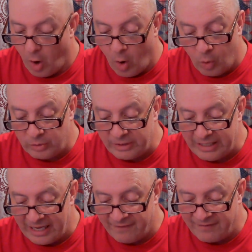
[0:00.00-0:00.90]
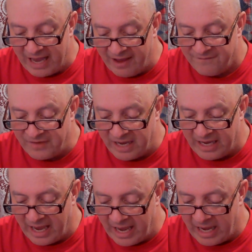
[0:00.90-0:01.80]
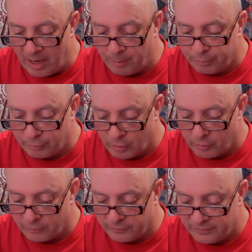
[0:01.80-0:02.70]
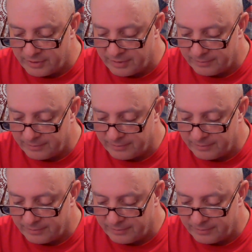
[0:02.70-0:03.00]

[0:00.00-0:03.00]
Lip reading: Only if FAA approved.